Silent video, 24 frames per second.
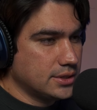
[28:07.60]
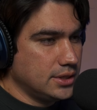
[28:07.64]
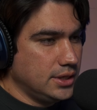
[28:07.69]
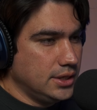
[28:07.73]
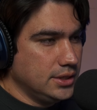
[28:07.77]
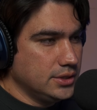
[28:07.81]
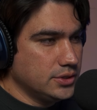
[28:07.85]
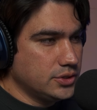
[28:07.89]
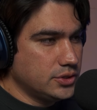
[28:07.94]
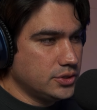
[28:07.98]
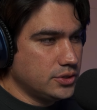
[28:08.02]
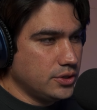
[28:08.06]

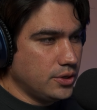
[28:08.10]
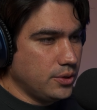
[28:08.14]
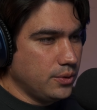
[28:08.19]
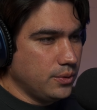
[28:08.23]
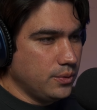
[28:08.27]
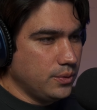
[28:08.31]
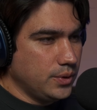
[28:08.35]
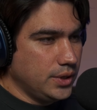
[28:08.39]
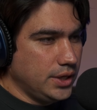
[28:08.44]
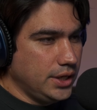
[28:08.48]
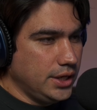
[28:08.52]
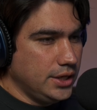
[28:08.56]
and
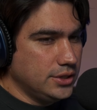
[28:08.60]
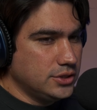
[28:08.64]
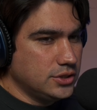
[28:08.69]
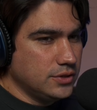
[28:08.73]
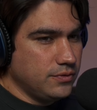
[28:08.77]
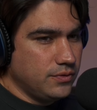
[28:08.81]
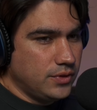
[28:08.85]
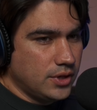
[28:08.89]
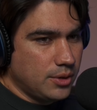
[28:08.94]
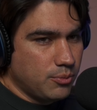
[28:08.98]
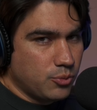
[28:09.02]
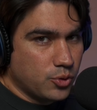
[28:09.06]
so each of
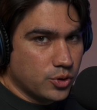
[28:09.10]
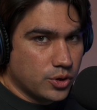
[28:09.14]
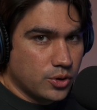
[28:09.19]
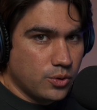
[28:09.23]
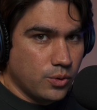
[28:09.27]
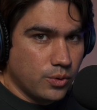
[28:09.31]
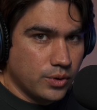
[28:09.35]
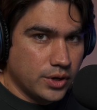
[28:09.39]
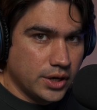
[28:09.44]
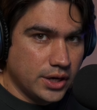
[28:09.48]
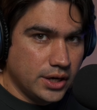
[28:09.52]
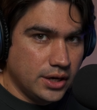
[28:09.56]
them
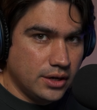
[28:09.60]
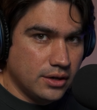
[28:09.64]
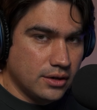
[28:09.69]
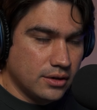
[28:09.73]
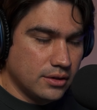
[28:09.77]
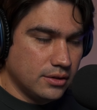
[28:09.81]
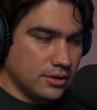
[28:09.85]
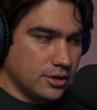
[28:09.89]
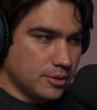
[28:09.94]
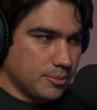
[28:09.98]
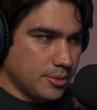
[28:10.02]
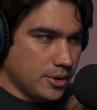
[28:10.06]
recorded
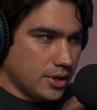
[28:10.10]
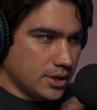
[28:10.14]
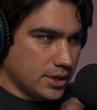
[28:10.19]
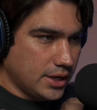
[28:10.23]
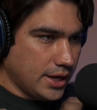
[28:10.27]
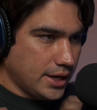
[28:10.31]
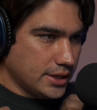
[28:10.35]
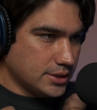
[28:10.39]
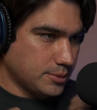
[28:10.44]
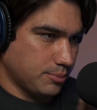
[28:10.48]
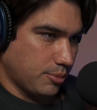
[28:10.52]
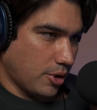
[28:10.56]
their
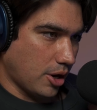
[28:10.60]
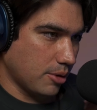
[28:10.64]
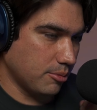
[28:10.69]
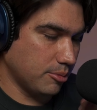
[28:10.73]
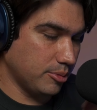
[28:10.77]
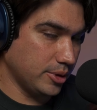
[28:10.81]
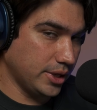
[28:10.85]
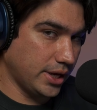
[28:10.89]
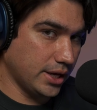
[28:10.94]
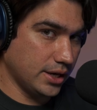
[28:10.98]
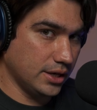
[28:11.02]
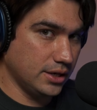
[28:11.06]
podcast
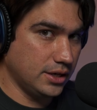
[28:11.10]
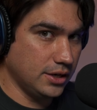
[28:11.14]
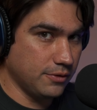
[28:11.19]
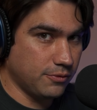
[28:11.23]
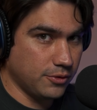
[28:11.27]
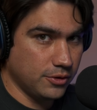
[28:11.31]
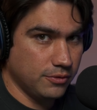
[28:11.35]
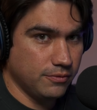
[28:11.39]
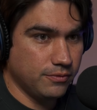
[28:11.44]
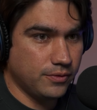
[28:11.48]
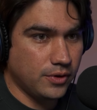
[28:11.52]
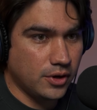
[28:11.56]
probably at a
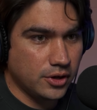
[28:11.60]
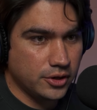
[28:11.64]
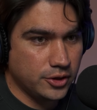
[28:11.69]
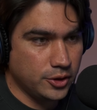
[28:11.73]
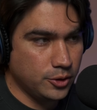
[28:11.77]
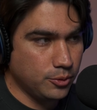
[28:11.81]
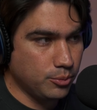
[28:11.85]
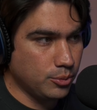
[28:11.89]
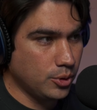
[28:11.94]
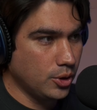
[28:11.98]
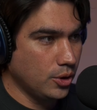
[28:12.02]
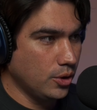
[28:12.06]
different
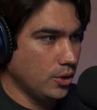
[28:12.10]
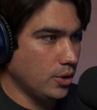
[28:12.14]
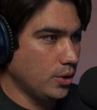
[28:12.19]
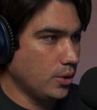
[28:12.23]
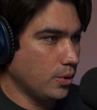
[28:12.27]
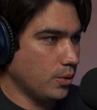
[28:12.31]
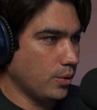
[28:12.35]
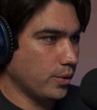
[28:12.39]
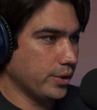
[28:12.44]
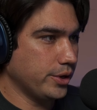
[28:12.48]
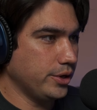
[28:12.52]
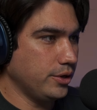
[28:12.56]
volume,
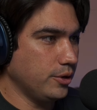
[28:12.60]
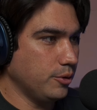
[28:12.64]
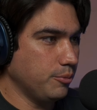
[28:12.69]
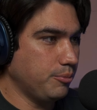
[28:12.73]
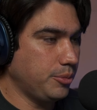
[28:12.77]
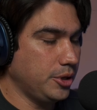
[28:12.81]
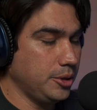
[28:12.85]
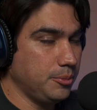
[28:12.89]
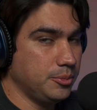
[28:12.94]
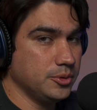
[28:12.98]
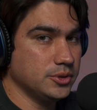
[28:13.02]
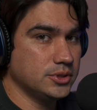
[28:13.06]
or
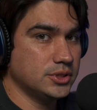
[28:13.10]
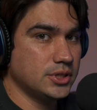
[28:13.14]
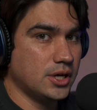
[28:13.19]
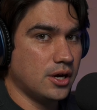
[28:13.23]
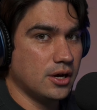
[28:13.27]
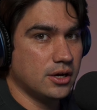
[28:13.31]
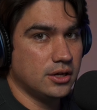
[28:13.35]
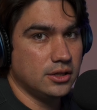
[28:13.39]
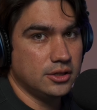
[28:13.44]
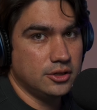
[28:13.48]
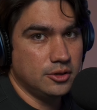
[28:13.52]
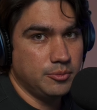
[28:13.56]
people
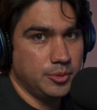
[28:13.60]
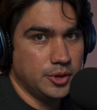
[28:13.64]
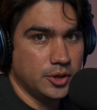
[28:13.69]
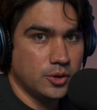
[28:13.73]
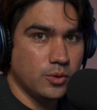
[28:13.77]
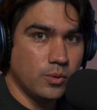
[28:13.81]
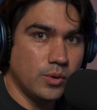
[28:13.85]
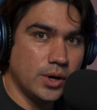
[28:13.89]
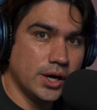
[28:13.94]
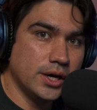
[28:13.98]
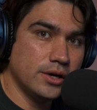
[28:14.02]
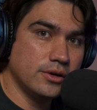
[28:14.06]
talk a little bit
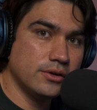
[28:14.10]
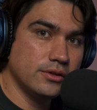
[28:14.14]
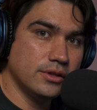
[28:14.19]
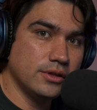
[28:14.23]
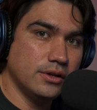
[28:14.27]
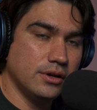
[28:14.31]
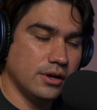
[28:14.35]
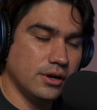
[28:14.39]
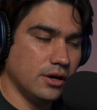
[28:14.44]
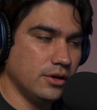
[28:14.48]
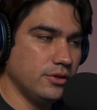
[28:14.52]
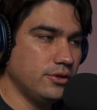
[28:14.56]
quieter than
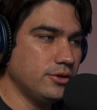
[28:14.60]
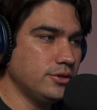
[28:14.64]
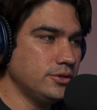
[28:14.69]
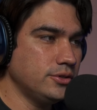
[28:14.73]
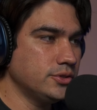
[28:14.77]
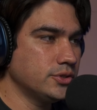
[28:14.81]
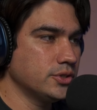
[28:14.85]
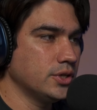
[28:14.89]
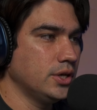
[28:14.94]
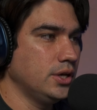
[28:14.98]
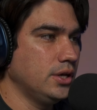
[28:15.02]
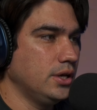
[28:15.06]

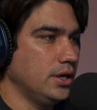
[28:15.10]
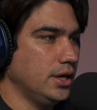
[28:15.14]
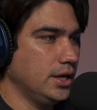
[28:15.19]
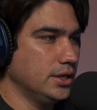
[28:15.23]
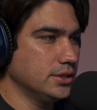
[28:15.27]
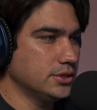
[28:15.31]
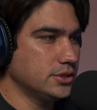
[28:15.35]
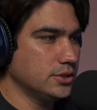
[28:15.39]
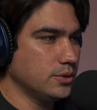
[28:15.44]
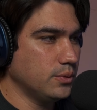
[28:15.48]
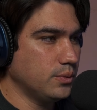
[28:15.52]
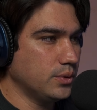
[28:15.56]
others. And
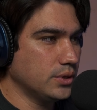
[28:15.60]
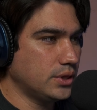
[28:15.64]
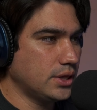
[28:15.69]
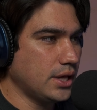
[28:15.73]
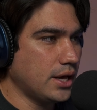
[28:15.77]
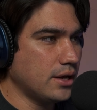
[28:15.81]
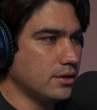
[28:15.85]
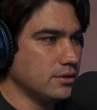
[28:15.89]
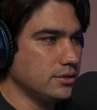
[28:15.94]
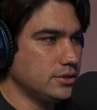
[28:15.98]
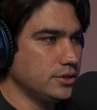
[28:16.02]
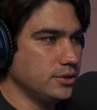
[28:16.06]
so what
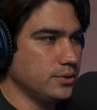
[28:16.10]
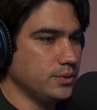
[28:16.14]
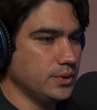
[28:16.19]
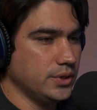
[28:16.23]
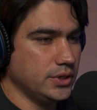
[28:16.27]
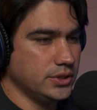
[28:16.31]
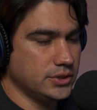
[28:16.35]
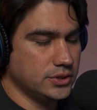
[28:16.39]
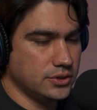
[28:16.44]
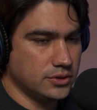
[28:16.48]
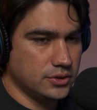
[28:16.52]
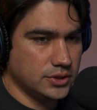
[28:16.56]
that'll do
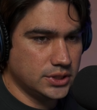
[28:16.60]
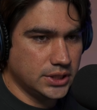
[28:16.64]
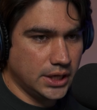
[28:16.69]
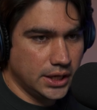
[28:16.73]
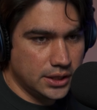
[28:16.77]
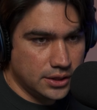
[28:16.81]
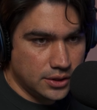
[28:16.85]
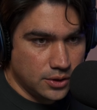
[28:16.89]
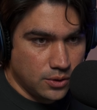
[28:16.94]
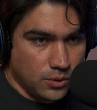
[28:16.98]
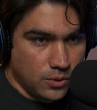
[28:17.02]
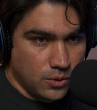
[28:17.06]
is it'll take
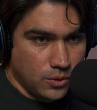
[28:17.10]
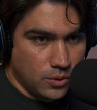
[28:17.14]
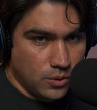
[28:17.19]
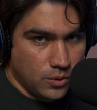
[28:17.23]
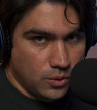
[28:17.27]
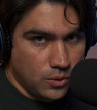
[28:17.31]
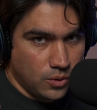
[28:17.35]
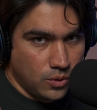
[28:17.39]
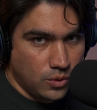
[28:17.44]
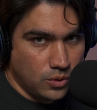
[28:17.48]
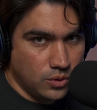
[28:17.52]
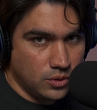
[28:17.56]
the
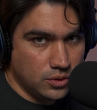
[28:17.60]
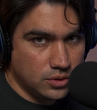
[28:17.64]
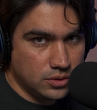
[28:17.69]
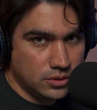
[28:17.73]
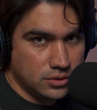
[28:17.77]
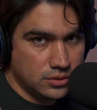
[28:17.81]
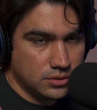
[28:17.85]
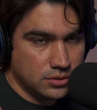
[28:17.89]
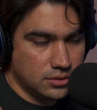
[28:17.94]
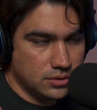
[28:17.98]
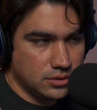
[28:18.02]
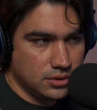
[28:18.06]
whole
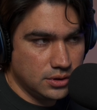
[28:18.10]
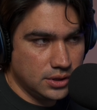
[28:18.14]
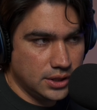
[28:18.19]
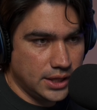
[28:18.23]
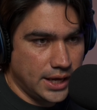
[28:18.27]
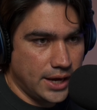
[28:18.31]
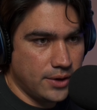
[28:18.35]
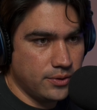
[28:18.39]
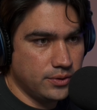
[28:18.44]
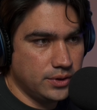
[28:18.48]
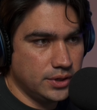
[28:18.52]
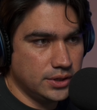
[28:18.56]

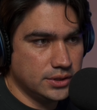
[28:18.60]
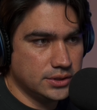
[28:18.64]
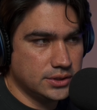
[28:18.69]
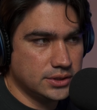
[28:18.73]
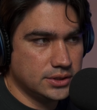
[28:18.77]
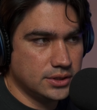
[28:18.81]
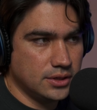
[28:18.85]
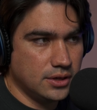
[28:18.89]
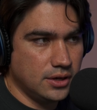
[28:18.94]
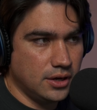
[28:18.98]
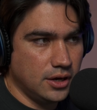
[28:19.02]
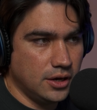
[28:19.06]
loudness
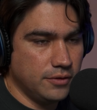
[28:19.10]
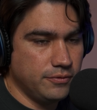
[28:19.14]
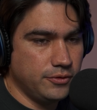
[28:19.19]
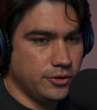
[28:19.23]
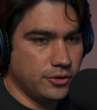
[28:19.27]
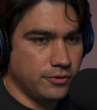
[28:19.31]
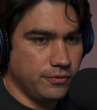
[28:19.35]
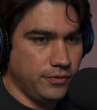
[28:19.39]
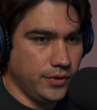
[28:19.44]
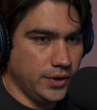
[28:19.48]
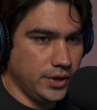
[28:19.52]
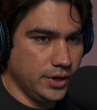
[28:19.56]
of your
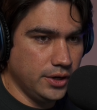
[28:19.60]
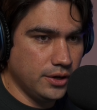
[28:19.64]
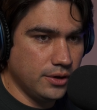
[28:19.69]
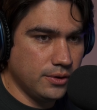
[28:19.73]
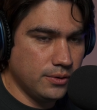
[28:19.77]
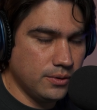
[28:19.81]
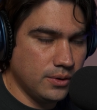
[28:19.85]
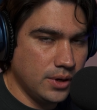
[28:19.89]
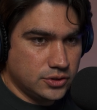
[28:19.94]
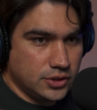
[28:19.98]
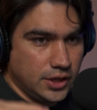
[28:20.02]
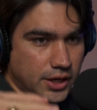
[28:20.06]

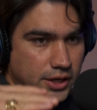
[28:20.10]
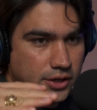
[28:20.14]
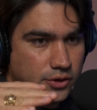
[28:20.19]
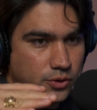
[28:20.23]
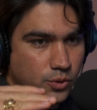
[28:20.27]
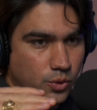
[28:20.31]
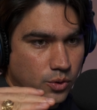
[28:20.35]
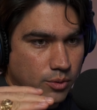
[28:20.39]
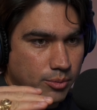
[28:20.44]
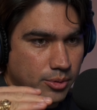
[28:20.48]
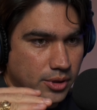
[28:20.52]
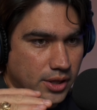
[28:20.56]
video and
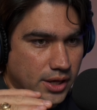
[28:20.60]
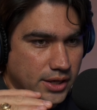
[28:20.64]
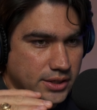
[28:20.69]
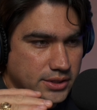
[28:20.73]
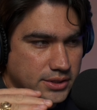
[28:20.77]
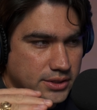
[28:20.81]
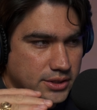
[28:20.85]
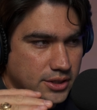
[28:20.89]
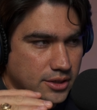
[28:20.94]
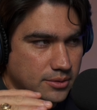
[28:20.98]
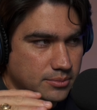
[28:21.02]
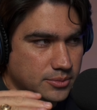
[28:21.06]
normalize
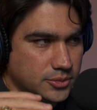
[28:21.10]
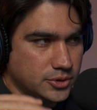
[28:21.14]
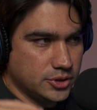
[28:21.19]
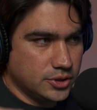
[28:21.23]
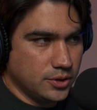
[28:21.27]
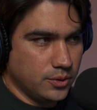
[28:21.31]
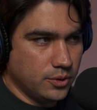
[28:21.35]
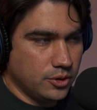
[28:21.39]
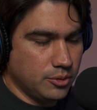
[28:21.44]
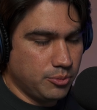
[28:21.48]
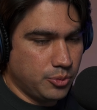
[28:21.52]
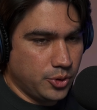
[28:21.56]
them. So
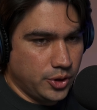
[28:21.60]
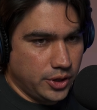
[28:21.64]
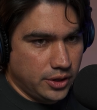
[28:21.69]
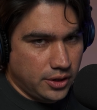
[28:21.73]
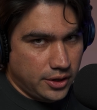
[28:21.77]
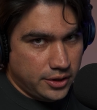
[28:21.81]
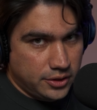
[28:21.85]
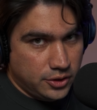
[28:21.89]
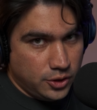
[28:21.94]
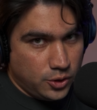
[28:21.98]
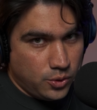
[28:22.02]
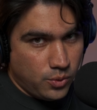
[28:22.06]
it'll bring
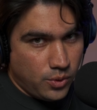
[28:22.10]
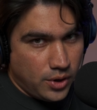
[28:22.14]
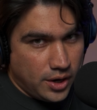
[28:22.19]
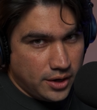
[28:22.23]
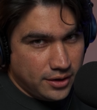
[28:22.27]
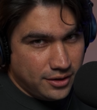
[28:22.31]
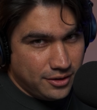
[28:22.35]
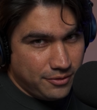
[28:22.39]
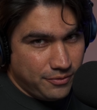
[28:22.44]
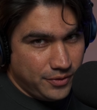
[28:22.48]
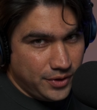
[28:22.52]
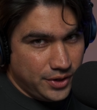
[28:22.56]
like the
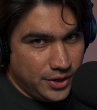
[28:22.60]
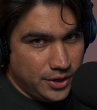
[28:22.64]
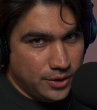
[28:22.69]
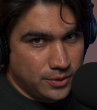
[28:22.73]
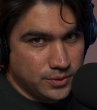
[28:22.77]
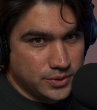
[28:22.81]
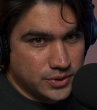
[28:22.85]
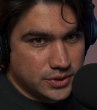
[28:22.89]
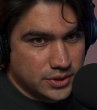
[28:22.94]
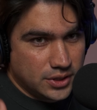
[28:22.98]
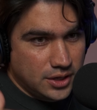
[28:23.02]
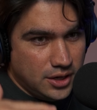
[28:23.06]
quieter
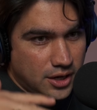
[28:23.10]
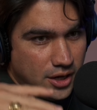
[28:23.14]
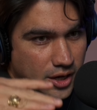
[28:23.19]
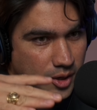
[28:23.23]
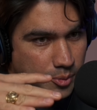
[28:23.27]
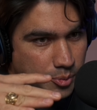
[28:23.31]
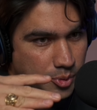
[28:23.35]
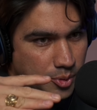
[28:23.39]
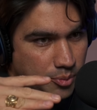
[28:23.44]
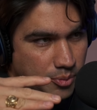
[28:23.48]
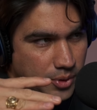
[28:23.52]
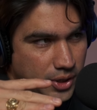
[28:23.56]
videos
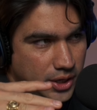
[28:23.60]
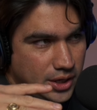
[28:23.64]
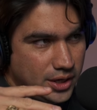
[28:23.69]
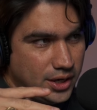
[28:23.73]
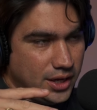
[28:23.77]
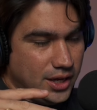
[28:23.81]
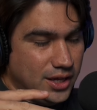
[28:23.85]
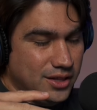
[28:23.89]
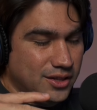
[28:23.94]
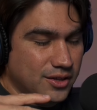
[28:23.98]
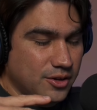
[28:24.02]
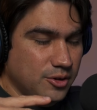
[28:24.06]
up a bit,
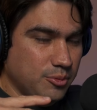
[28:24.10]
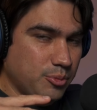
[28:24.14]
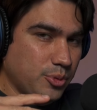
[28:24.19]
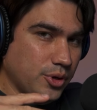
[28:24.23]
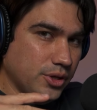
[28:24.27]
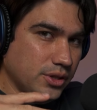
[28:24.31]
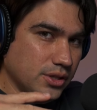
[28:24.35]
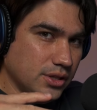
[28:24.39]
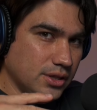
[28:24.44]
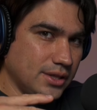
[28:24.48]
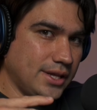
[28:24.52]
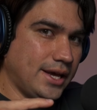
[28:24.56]
and then it'll
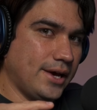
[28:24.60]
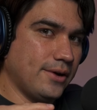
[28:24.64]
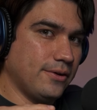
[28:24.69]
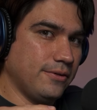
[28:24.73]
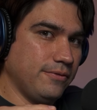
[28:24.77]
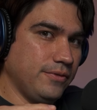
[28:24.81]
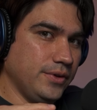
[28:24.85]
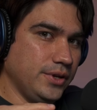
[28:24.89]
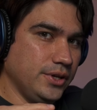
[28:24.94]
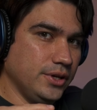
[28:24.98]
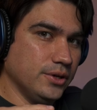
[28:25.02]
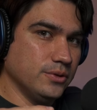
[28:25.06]
bring the louder
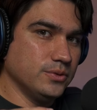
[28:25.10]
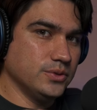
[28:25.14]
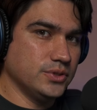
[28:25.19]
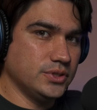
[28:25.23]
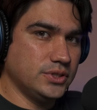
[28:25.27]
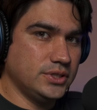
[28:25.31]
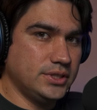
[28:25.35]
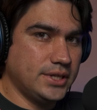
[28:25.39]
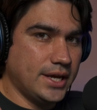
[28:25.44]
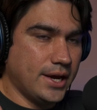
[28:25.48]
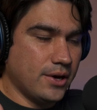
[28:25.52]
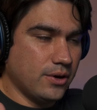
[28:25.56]
videos
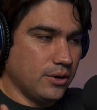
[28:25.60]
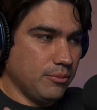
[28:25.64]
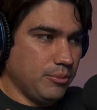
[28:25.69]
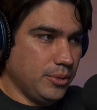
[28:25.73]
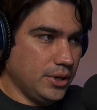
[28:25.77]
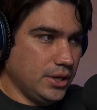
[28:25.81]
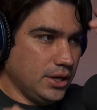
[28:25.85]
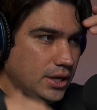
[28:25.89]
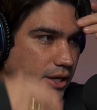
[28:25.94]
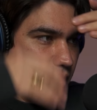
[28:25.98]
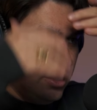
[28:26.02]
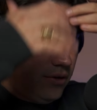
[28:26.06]
down a
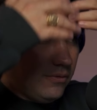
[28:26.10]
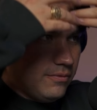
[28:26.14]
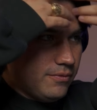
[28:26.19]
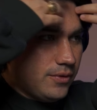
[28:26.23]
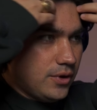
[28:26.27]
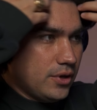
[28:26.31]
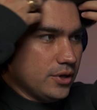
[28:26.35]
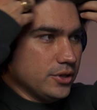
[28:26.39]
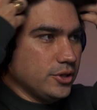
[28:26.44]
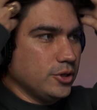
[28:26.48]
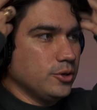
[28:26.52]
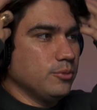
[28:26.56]
bit in
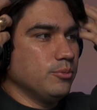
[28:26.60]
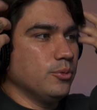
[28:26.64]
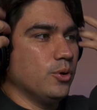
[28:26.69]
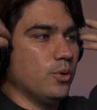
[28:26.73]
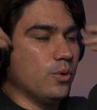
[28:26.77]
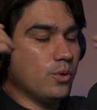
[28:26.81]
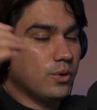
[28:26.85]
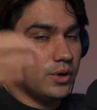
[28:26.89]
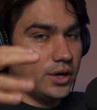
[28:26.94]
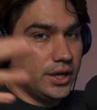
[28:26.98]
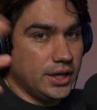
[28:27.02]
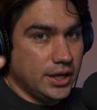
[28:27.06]
volume
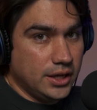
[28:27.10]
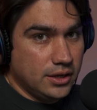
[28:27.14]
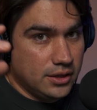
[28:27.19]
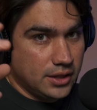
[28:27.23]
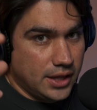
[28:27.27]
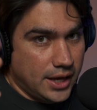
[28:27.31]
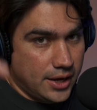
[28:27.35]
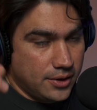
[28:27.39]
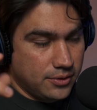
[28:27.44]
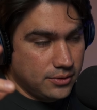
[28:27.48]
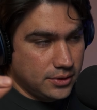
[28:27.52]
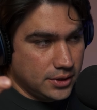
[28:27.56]
or in
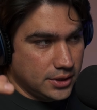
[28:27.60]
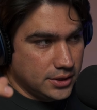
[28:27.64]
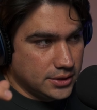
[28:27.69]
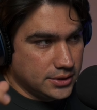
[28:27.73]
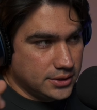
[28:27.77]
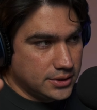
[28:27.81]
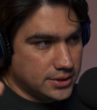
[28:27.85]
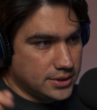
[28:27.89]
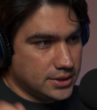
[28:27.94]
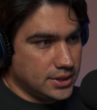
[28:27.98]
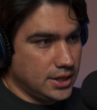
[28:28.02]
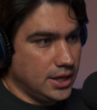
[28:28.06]

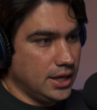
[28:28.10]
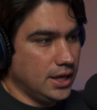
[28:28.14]
loudness.